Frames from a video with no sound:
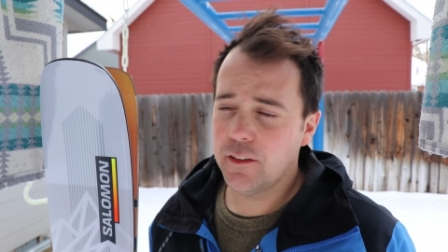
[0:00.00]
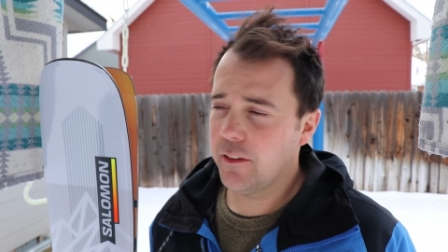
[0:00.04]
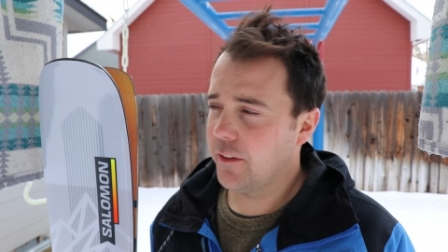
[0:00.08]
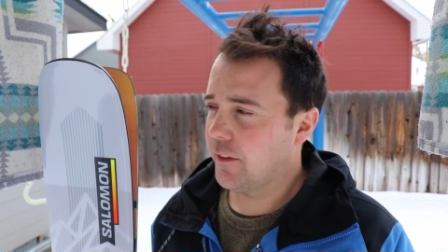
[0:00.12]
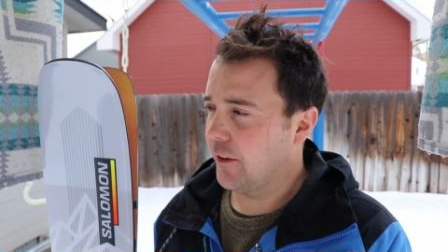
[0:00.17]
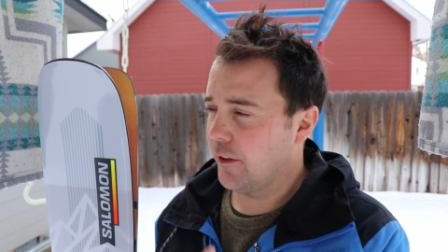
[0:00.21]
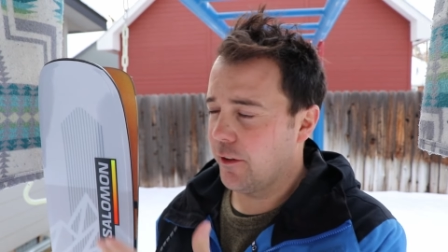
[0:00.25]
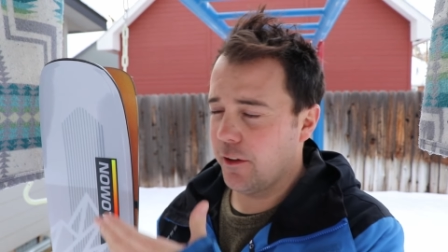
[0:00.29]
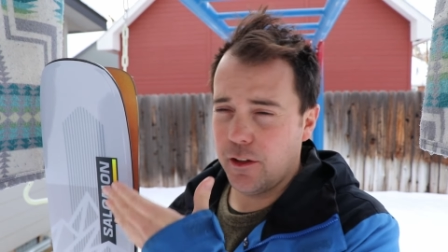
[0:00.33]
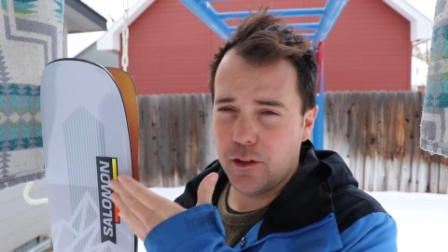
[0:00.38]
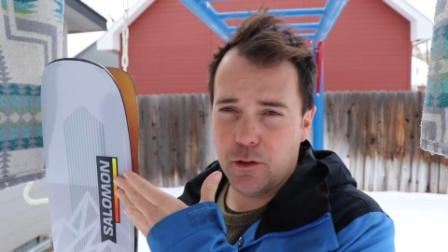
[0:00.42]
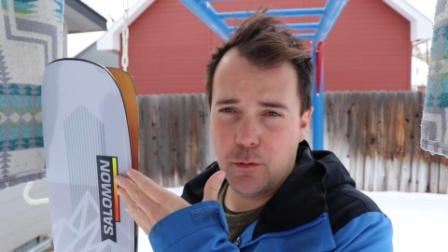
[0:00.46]

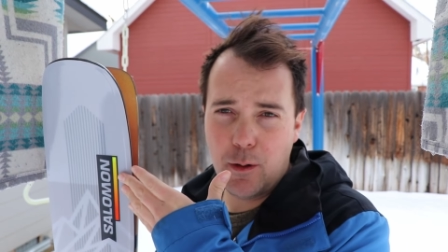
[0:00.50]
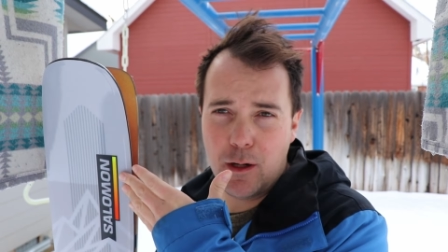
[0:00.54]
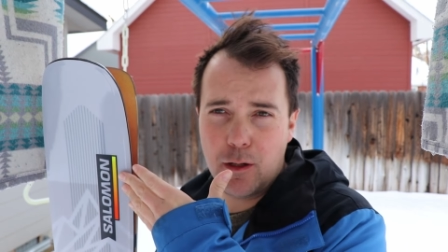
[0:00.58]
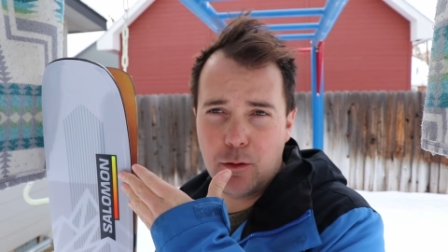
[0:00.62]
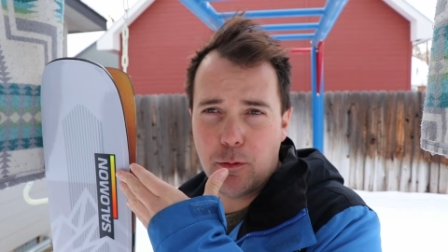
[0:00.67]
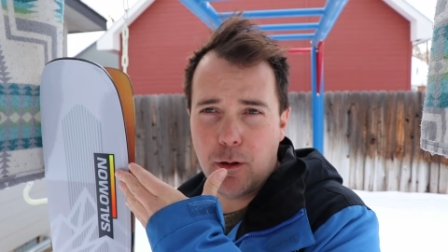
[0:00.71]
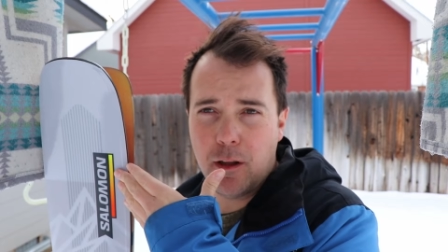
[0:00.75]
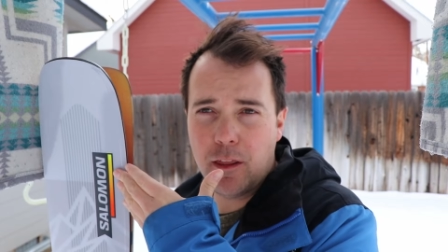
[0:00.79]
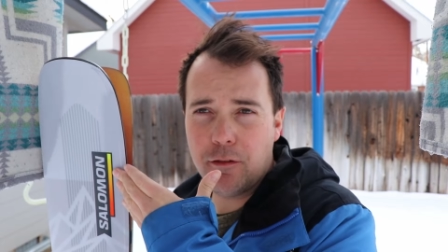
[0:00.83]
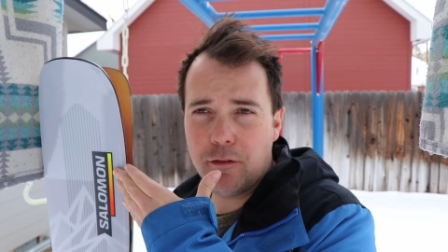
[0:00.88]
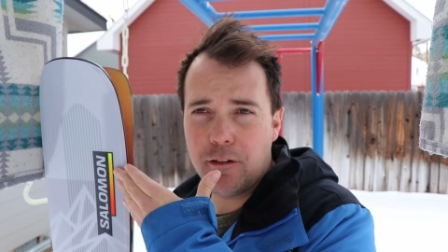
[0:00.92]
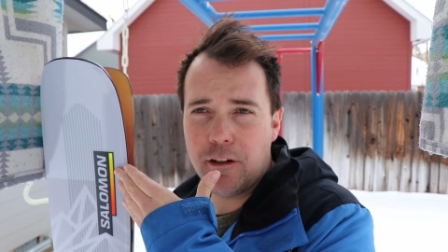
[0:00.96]
They're the
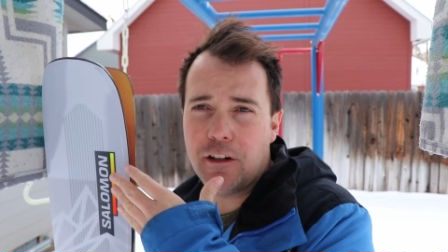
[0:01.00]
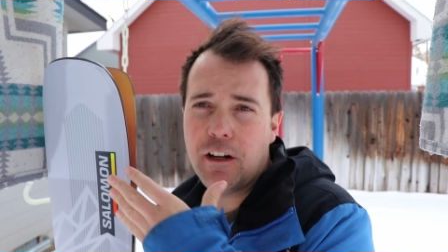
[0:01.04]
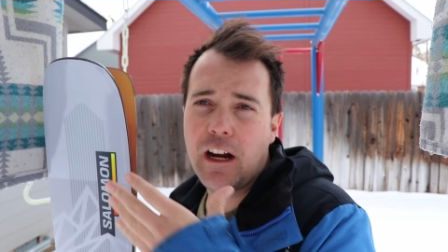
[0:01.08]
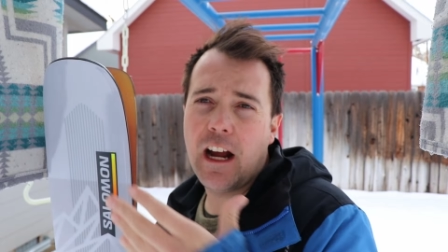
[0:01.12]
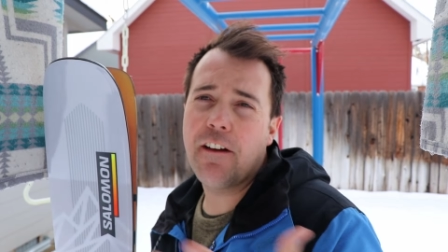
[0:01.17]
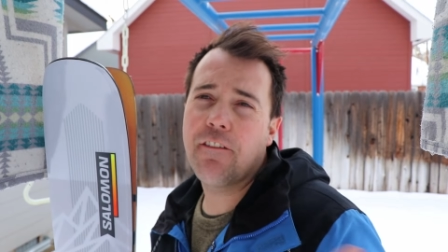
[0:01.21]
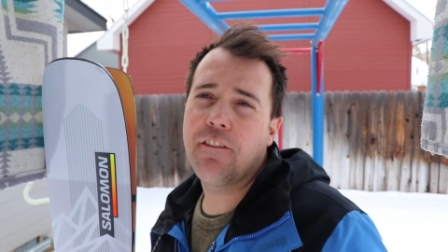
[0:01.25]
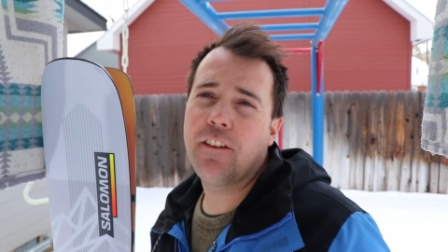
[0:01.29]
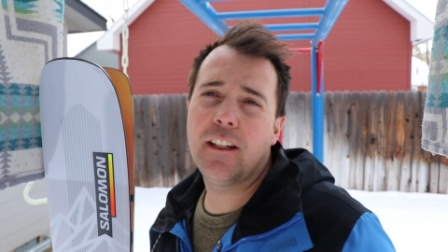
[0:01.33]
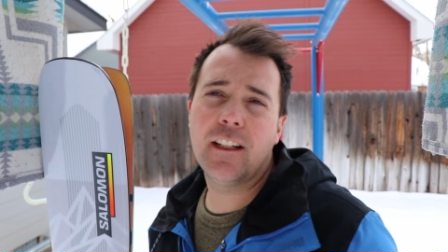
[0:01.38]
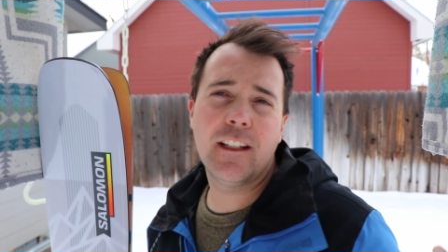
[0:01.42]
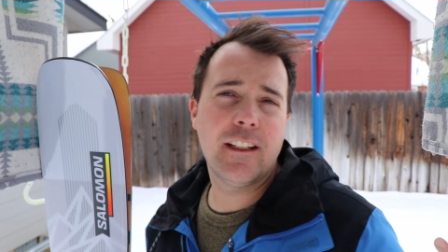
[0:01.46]
2023
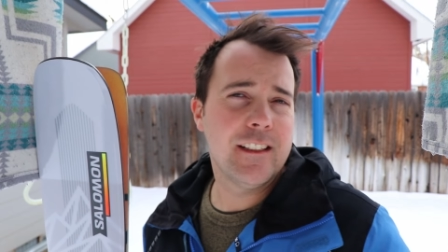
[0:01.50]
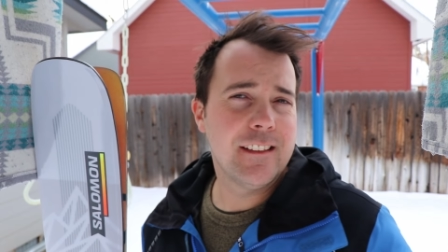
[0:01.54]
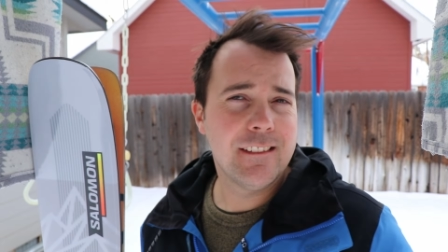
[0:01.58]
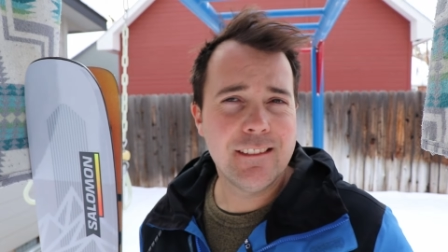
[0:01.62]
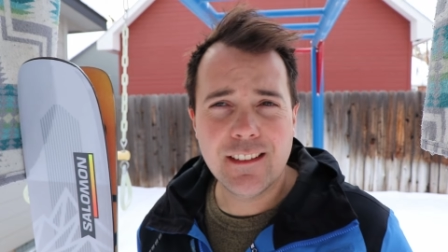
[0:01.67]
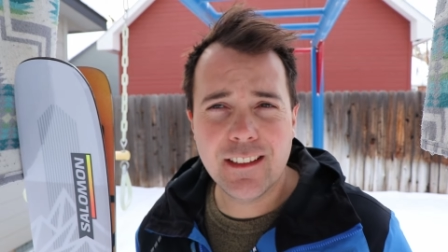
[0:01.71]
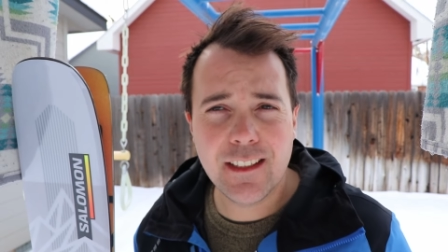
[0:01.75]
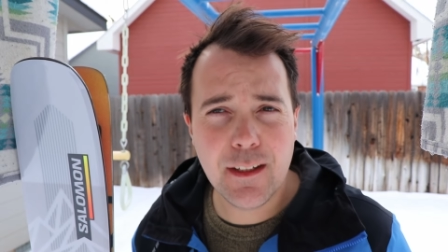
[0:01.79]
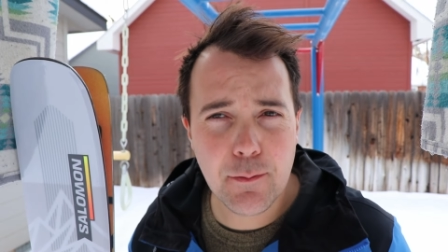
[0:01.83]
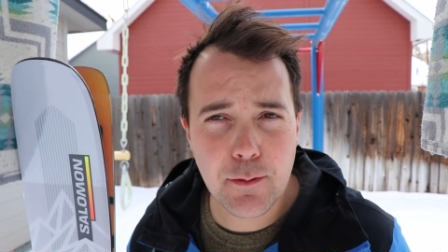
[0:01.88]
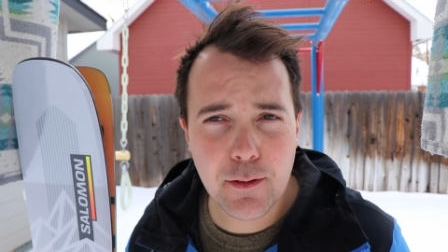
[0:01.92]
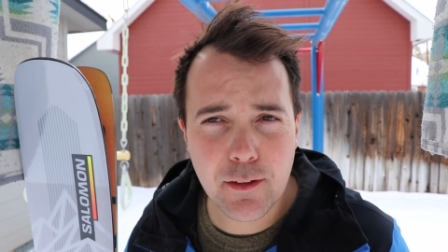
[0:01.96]
graphic,
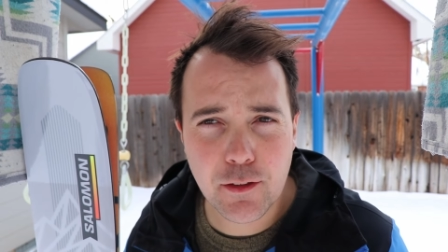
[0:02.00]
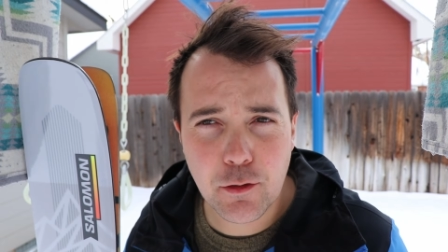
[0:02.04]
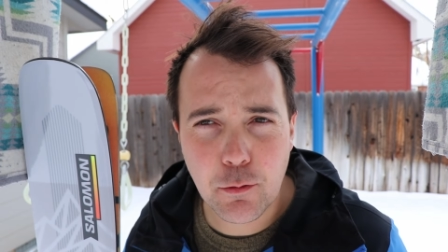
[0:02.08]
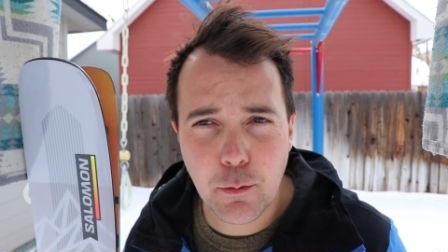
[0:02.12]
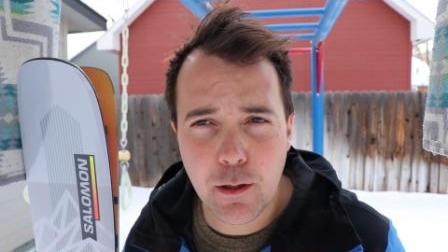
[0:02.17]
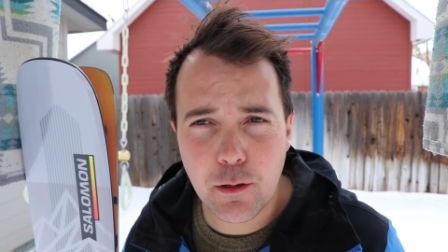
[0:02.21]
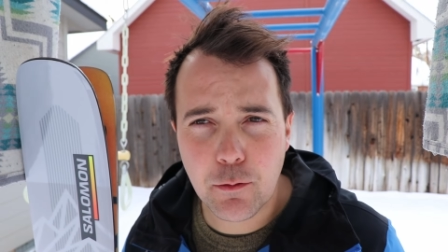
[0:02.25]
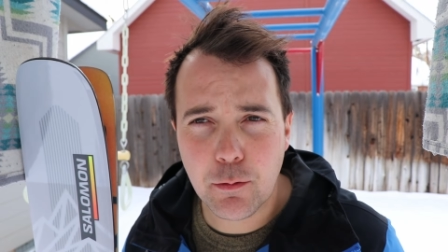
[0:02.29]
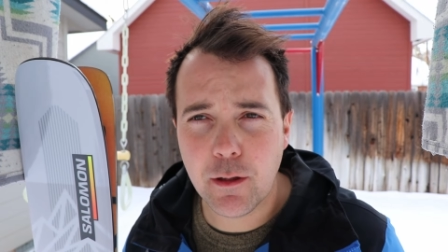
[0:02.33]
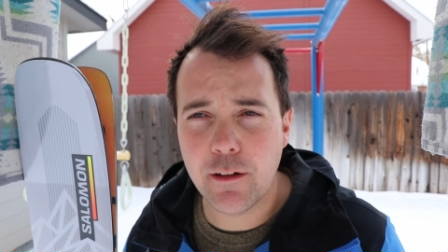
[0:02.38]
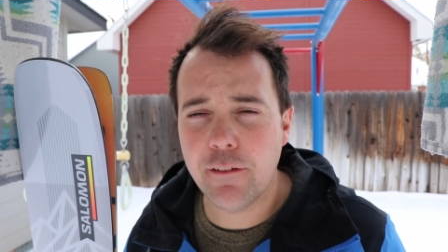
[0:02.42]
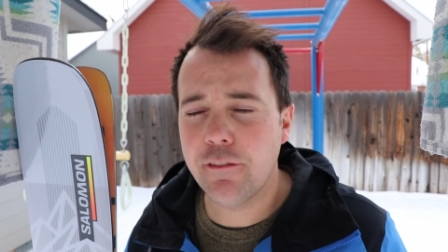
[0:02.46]
same as the
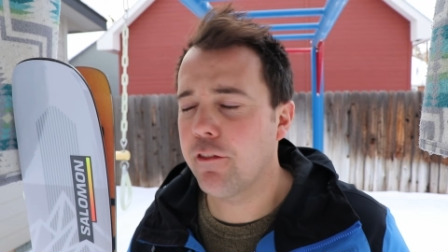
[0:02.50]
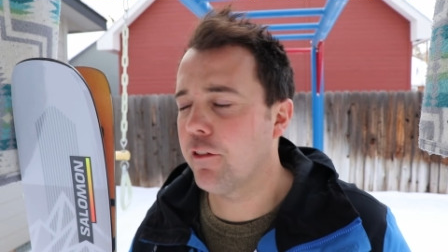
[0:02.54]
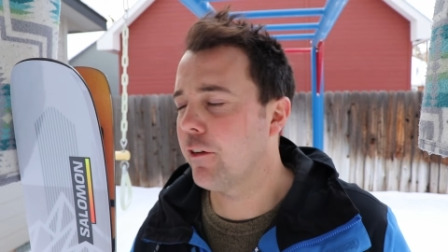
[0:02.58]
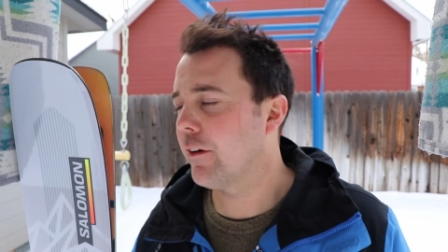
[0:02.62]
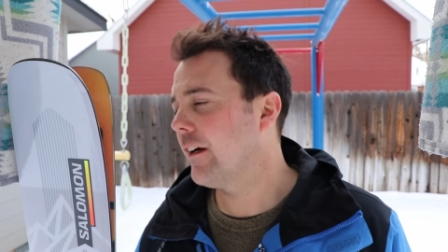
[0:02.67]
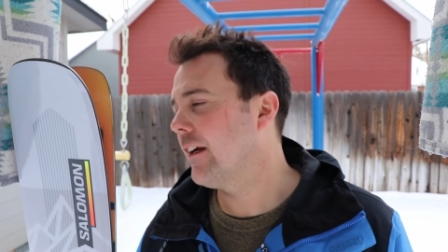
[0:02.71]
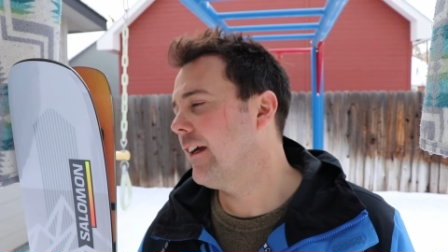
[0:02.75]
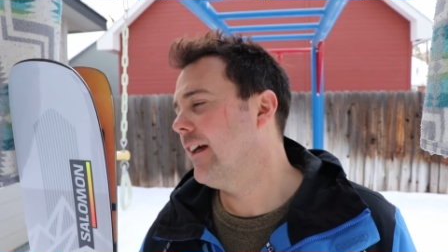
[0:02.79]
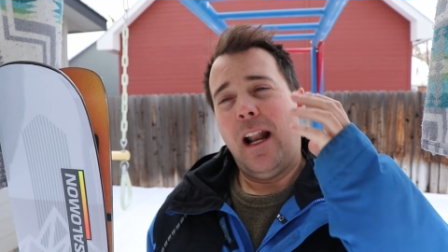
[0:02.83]
2024,